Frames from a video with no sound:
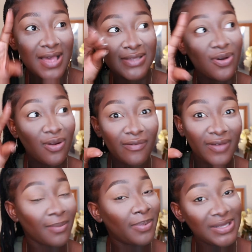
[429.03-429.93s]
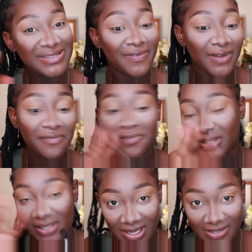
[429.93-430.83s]
All over the place, fluffy.
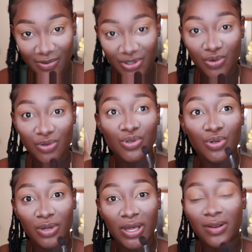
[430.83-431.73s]
That's what you want to look at.